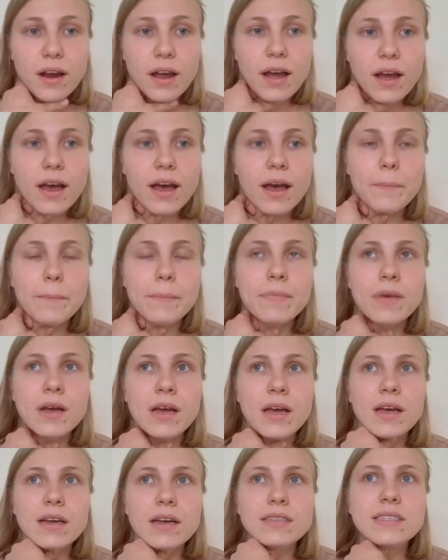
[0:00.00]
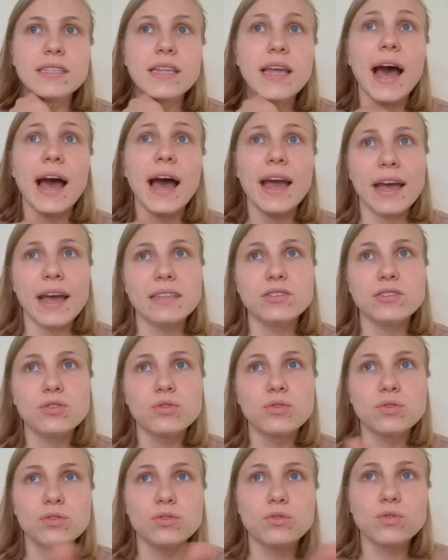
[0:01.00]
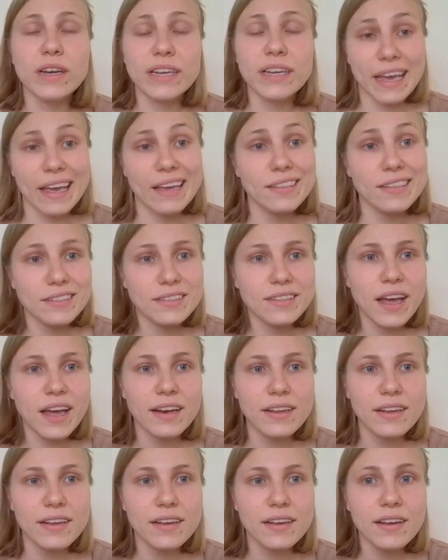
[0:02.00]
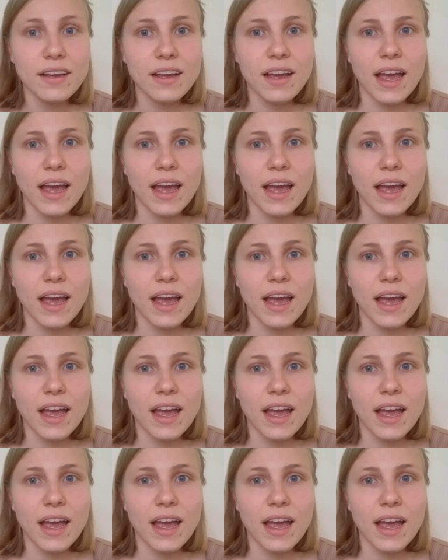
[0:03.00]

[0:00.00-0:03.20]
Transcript: I had to do a case study,